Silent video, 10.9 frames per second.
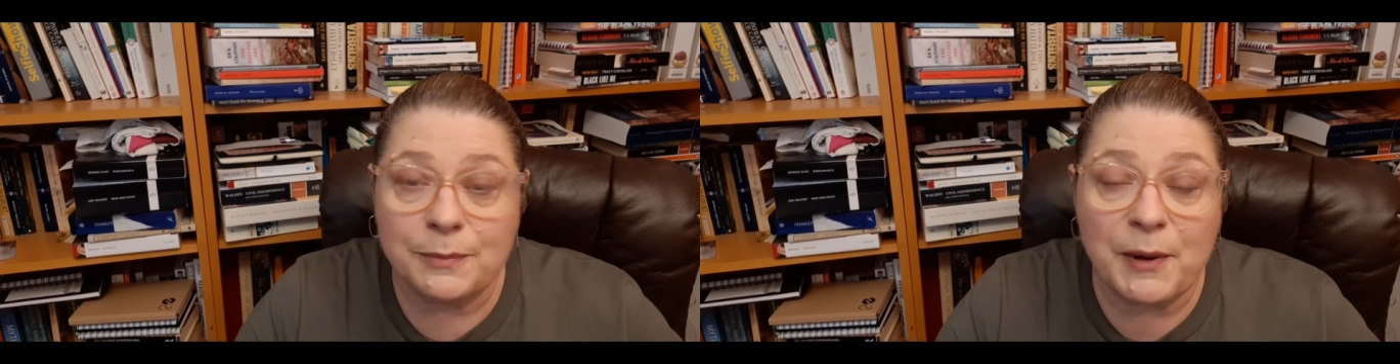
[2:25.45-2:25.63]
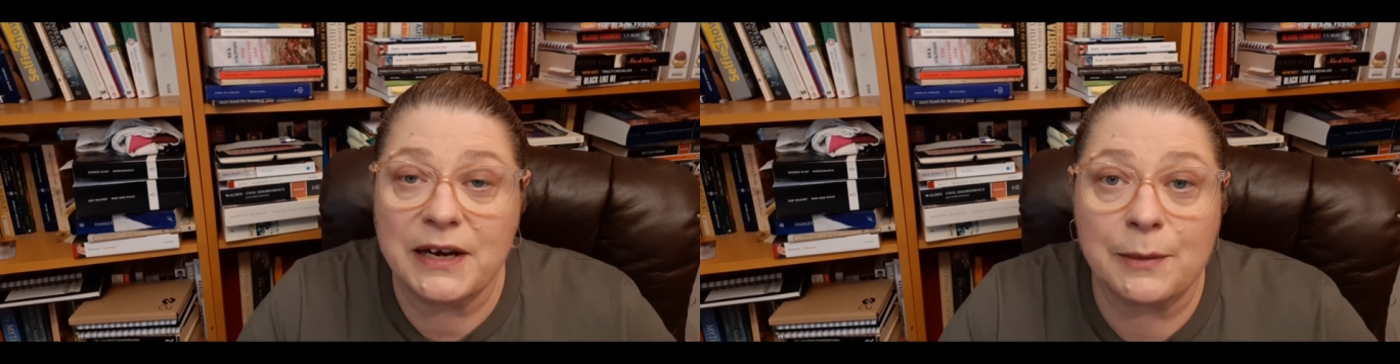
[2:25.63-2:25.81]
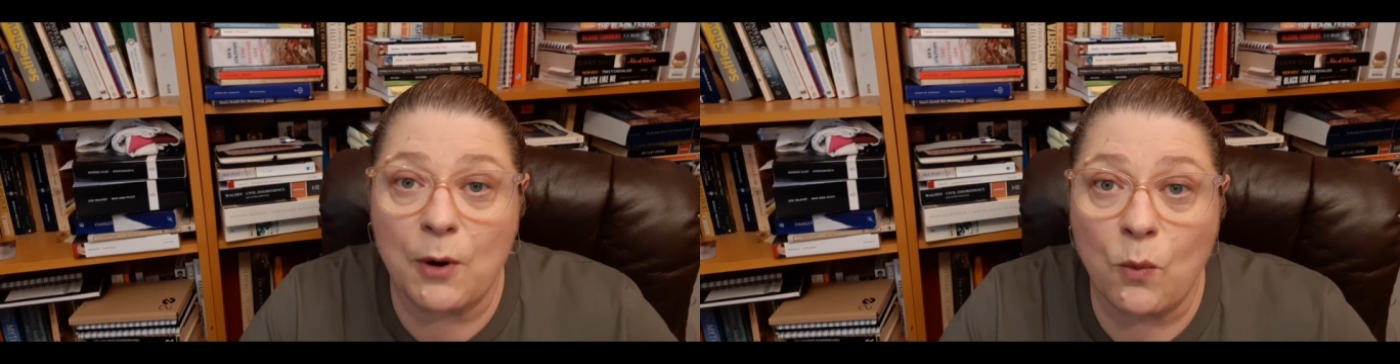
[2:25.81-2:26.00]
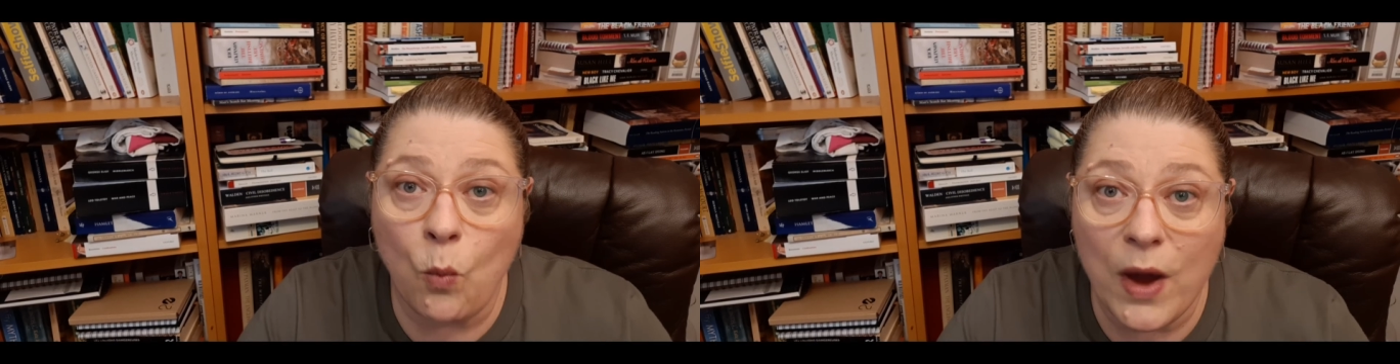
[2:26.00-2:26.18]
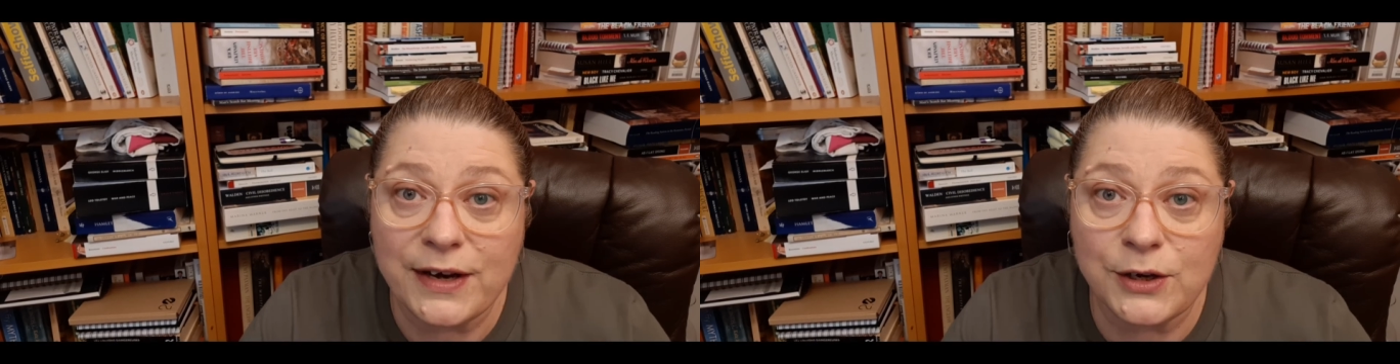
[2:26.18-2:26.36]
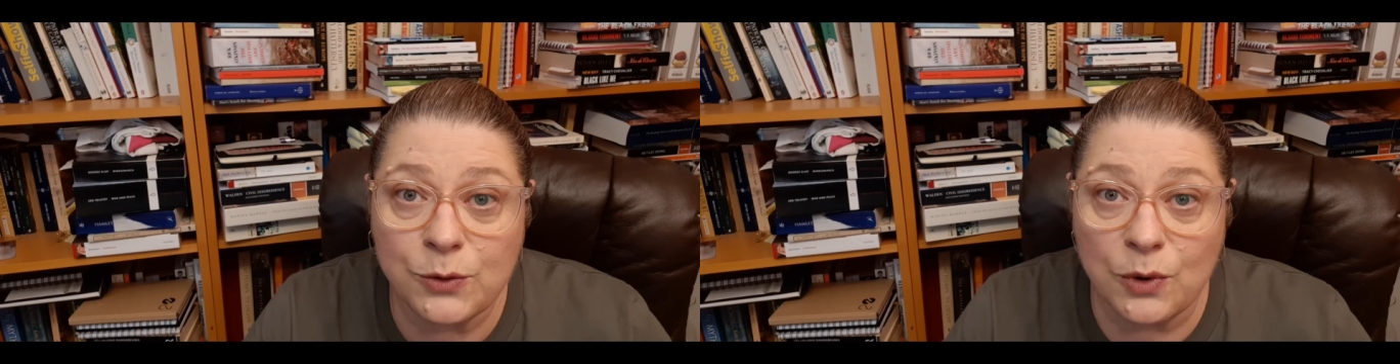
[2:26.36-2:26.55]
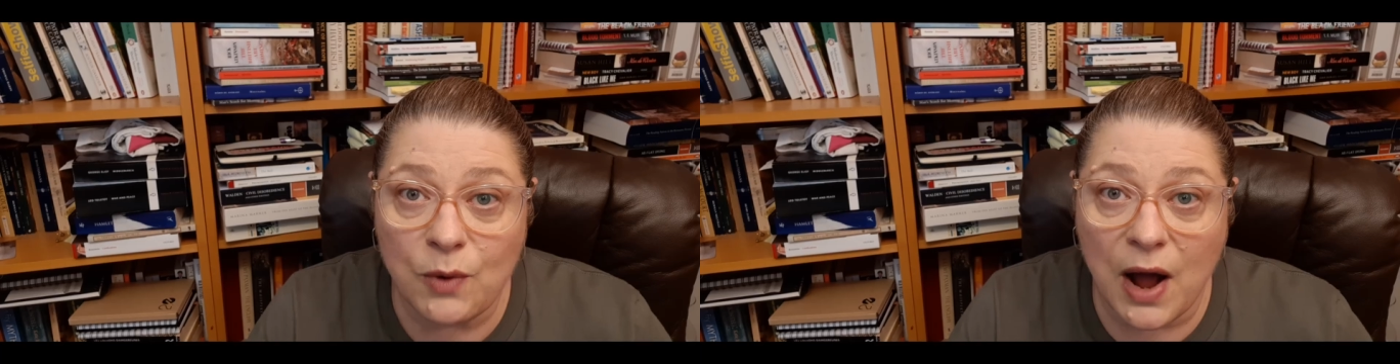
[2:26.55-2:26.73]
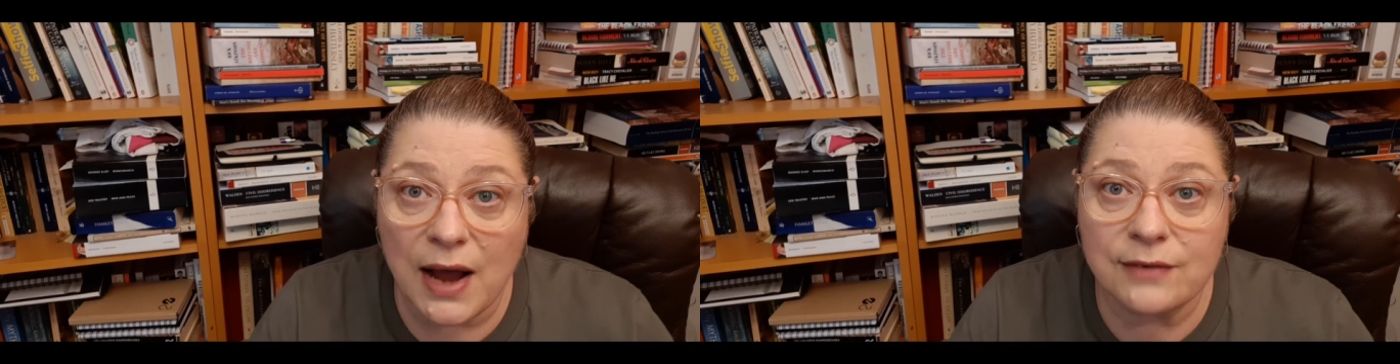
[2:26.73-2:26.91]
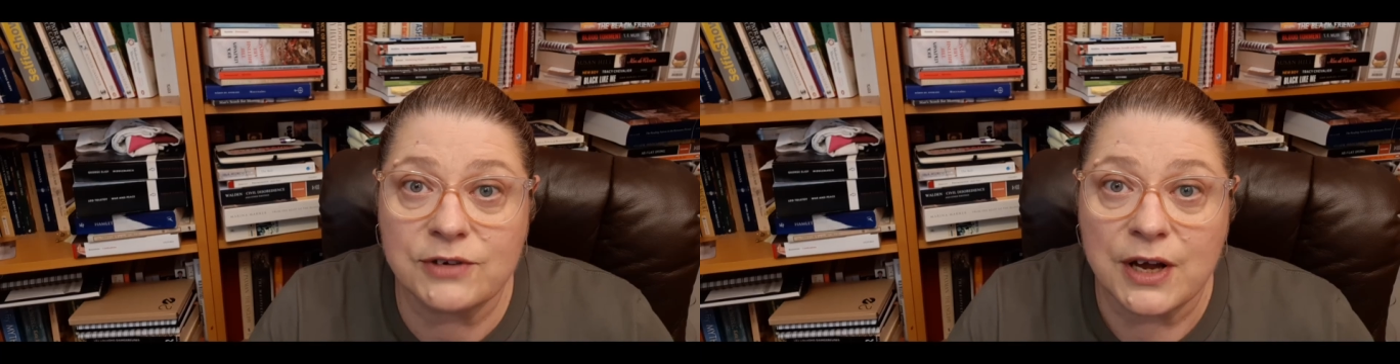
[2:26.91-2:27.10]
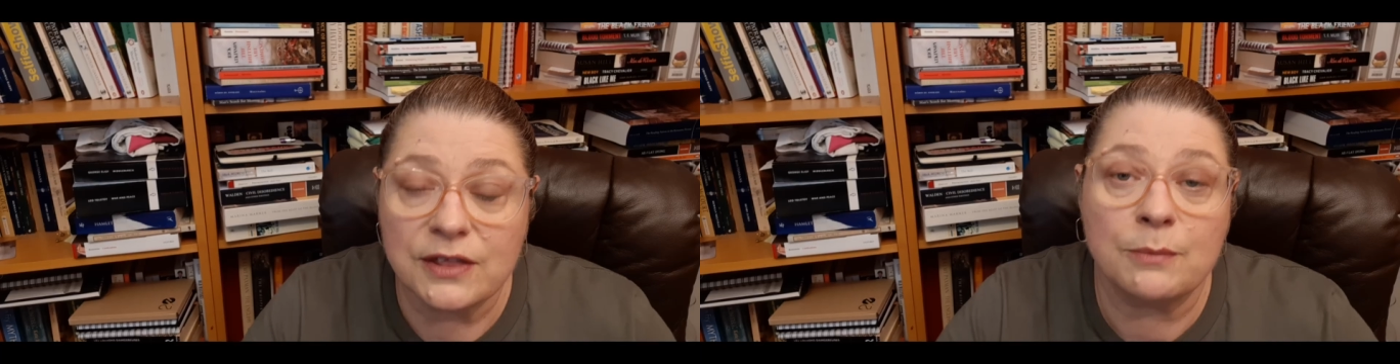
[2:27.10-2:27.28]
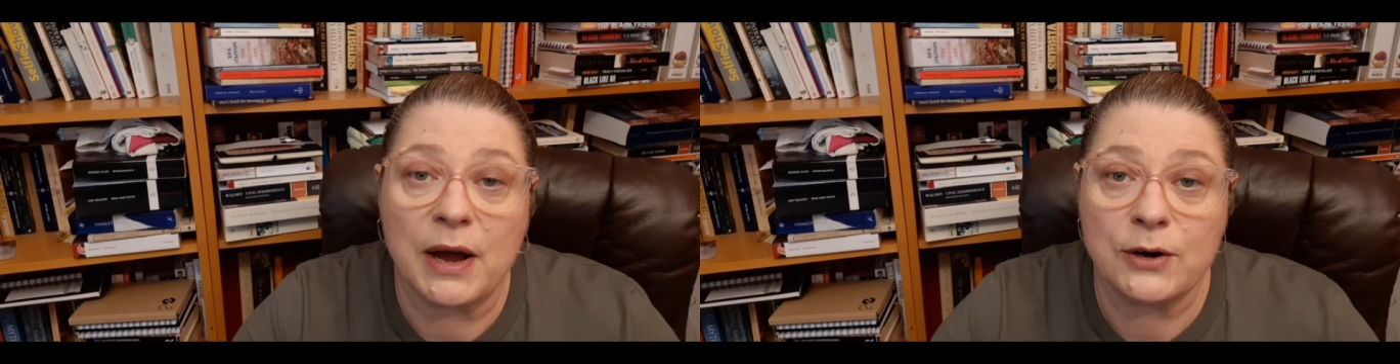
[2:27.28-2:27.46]
depending upon when you arrived,
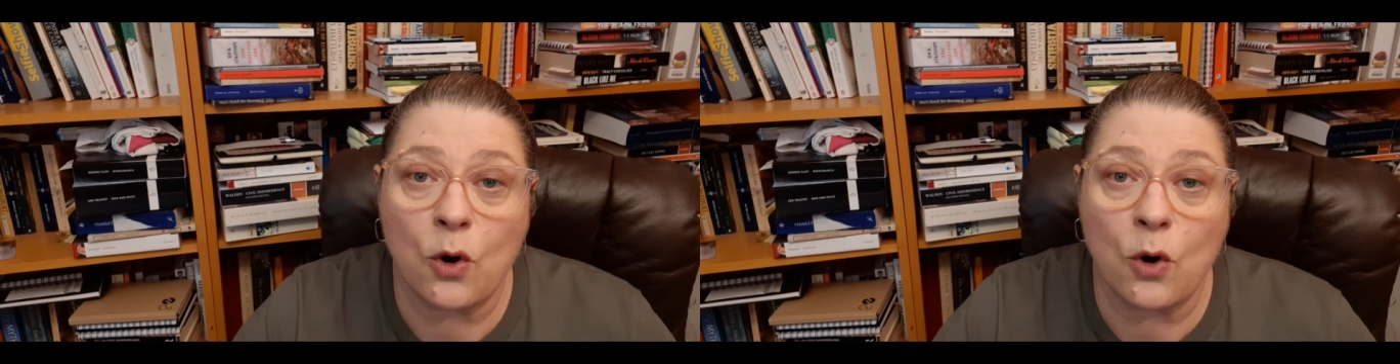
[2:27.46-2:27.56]
there might